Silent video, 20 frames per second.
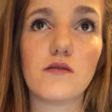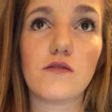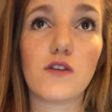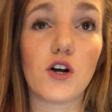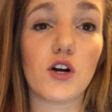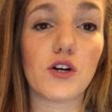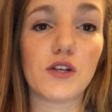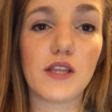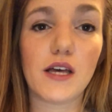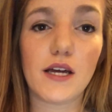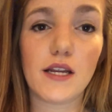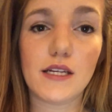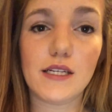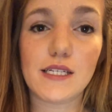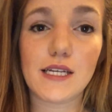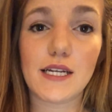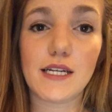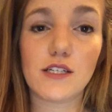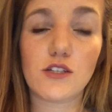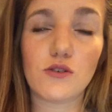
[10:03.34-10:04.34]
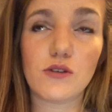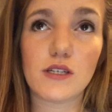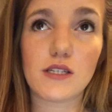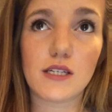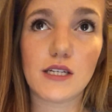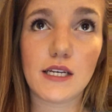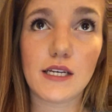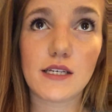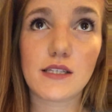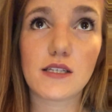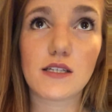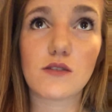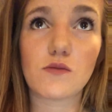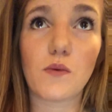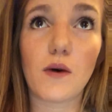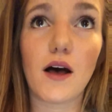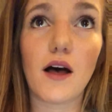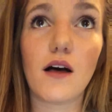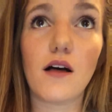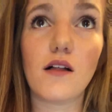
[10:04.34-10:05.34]
Heard that he did it to his niece as
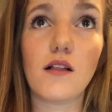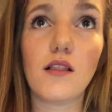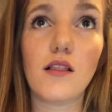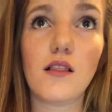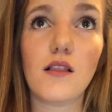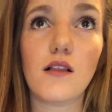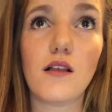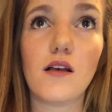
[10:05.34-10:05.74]
well.